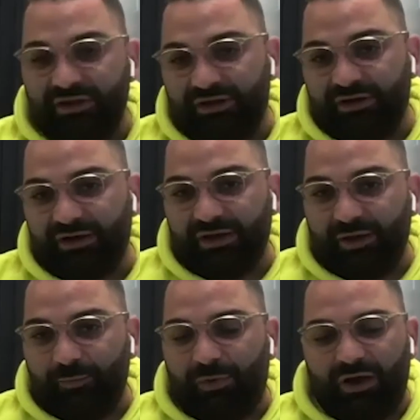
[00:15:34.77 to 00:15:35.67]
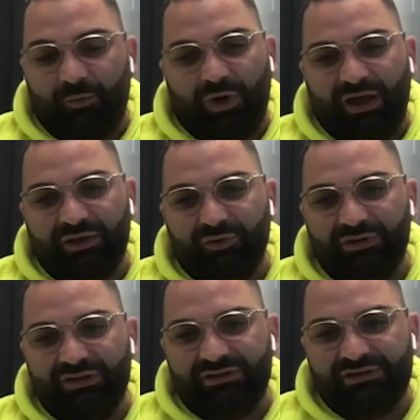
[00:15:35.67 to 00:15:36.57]
there, but why go
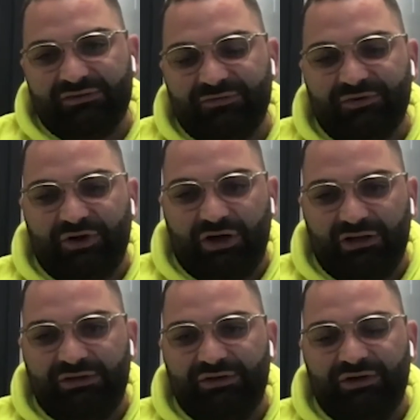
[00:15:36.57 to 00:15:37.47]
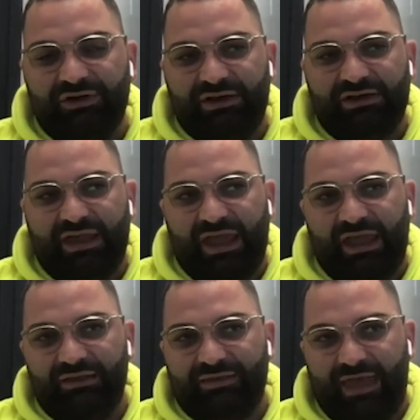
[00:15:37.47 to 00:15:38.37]
list for under and
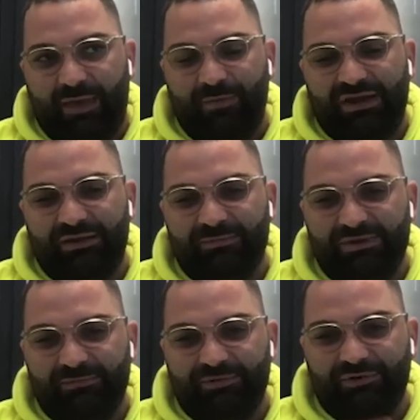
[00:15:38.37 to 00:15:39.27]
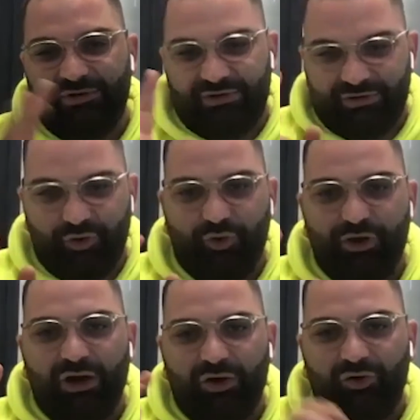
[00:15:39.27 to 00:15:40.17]
get that many people,
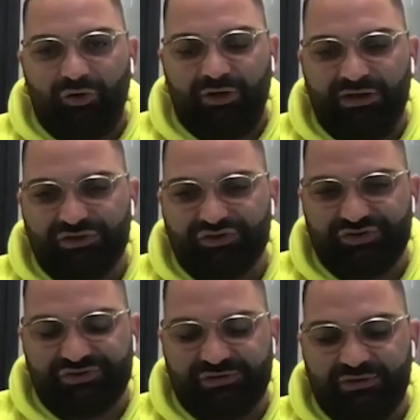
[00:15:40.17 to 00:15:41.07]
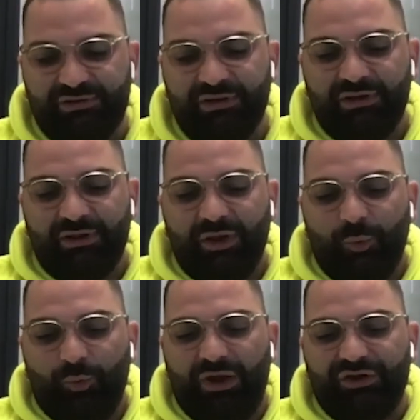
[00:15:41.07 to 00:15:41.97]
quote unquote, interested,
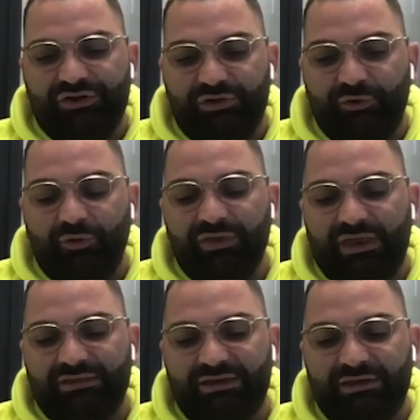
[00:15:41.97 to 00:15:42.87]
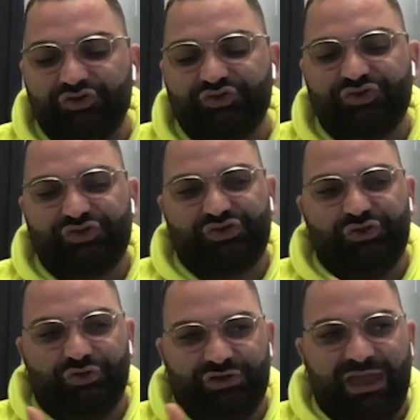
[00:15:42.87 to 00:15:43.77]
where you know that the interest
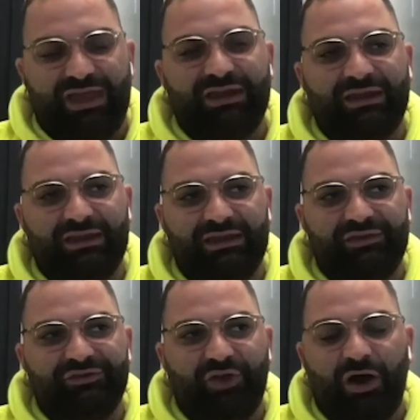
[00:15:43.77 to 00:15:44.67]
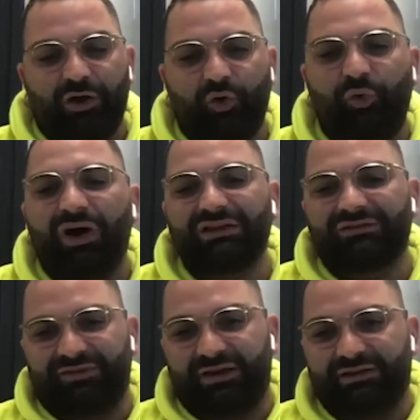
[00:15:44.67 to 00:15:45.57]
you're getting is not
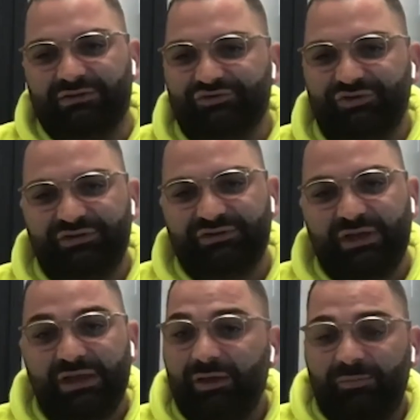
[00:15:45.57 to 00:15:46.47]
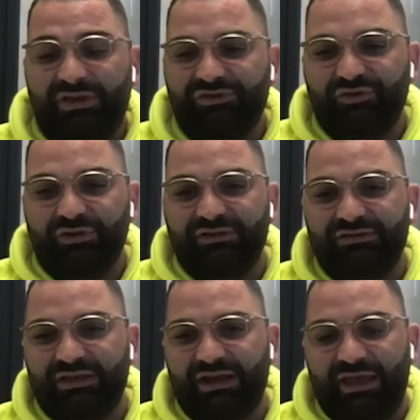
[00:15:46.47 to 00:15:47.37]
qualified interest, because you're
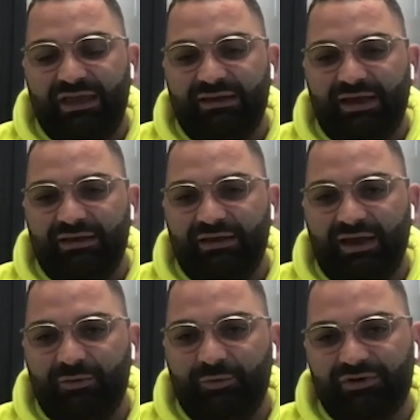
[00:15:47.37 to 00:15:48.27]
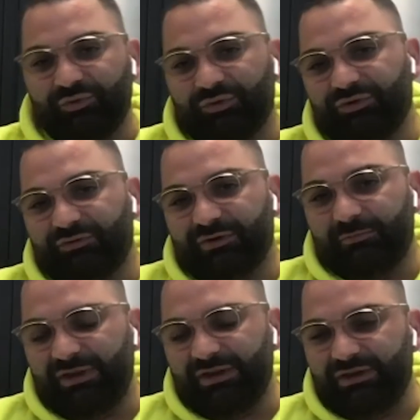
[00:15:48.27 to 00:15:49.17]
listing it at $899 when it's worth over
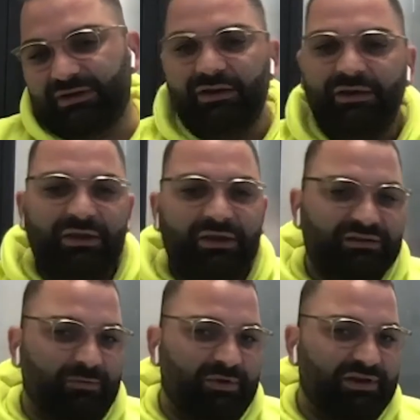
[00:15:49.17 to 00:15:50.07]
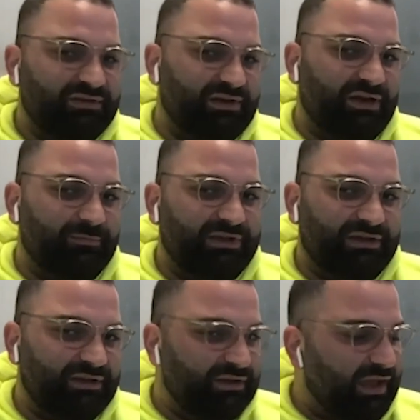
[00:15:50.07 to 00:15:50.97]
$1 million. Somebody's going to come
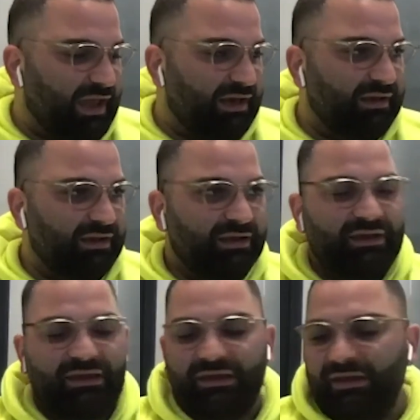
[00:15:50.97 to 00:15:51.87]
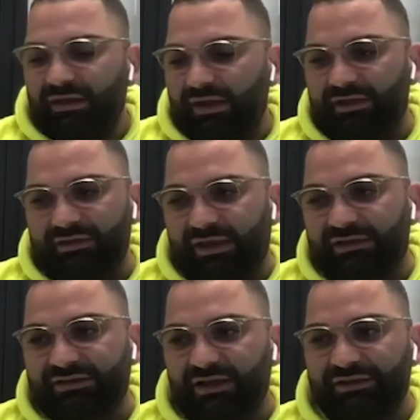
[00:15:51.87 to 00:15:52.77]
take a look at it and
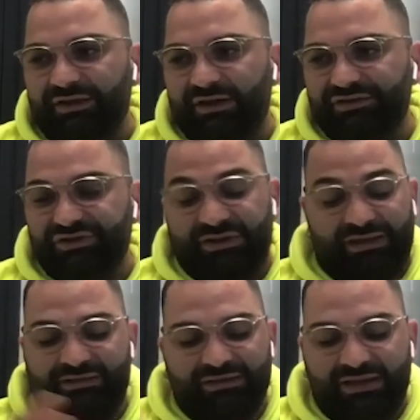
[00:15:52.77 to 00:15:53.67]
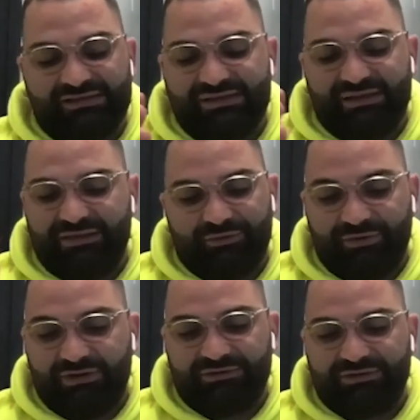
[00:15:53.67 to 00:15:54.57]
then tell their agent, and let's say their
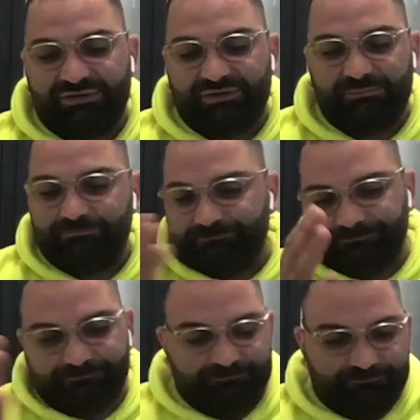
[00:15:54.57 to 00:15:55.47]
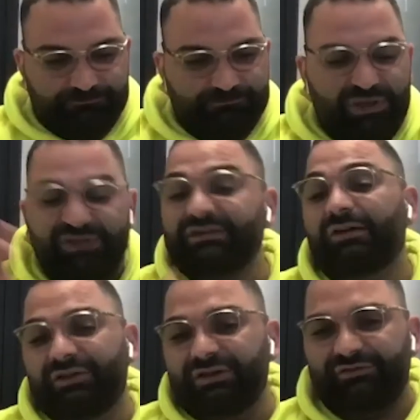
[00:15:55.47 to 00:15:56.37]
realtor is
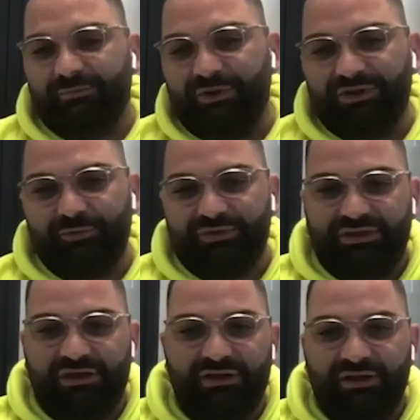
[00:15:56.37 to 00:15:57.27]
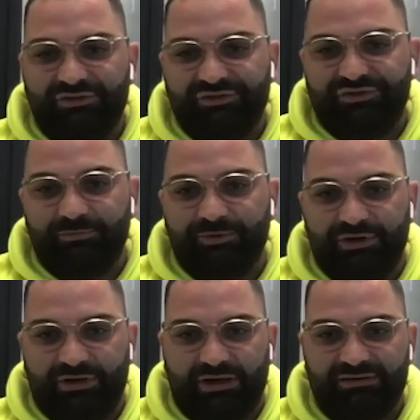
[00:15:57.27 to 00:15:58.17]
not very familiar with the area, just to put
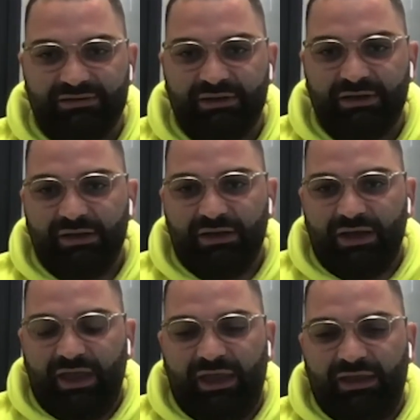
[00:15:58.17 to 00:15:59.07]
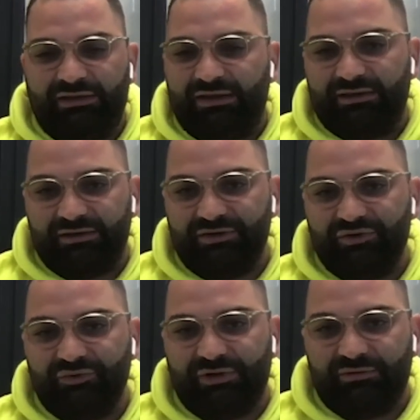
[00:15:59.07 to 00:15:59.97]
it nicely, and they didn't
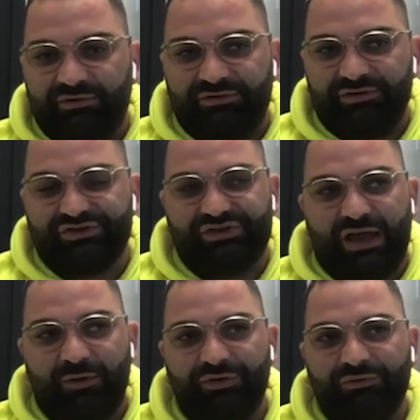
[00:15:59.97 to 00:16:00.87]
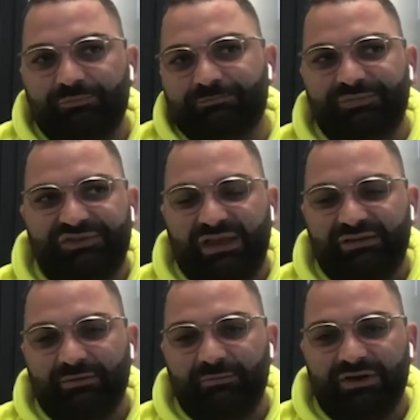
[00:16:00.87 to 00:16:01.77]
do research. Now you
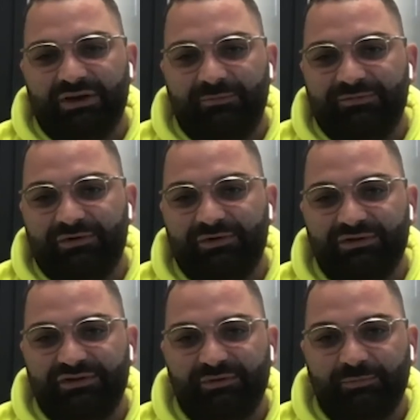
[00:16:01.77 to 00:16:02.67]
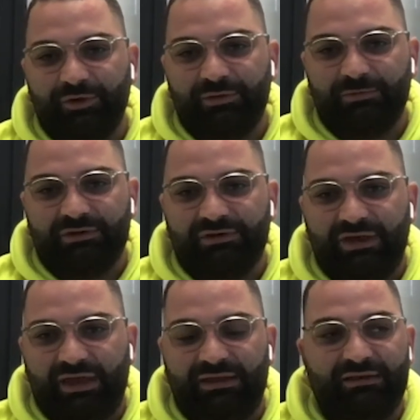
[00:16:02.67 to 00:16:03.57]
set somebody up for disappointment.
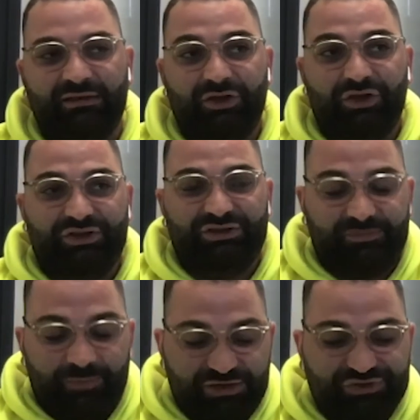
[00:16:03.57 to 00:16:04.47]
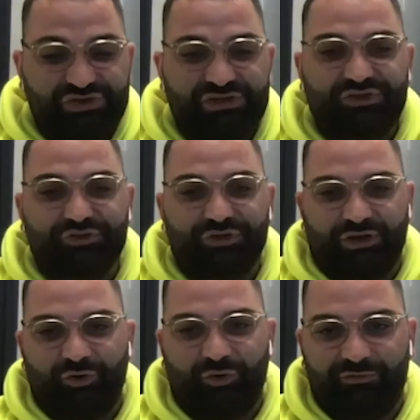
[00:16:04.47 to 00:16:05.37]
And especially
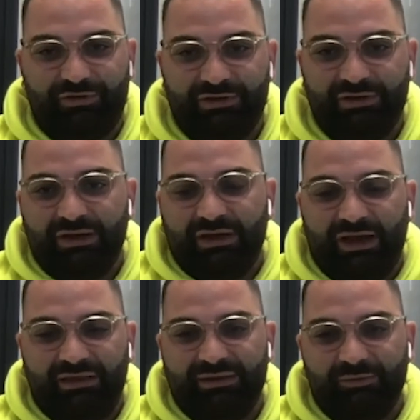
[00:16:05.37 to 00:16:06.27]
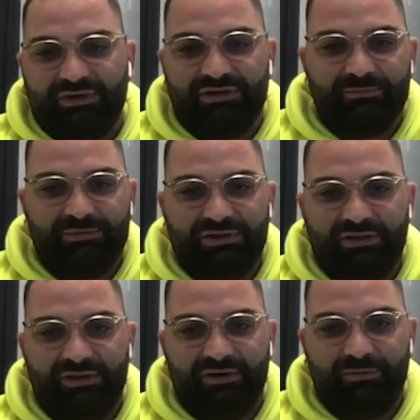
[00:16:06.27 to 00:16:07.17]
during COVID, I think we need to be a
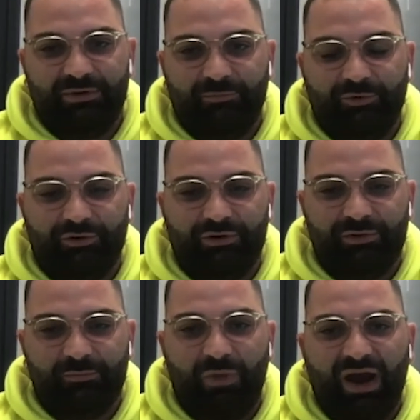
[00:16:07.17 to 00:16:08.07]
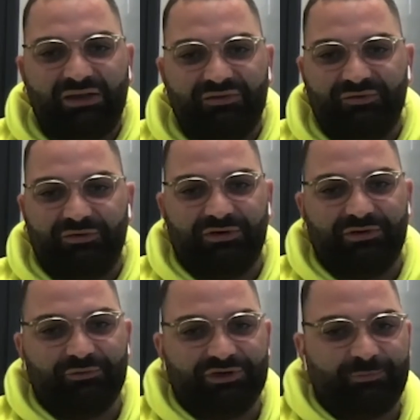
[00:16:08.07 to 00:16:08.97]
little bit more mindful
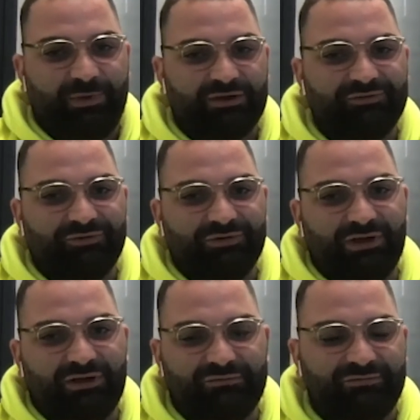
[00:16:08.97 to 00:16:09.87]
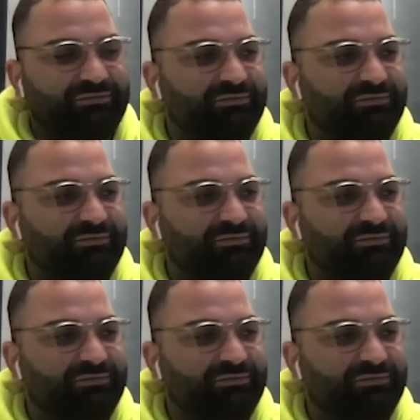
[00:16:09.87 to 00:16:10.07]
and respectful of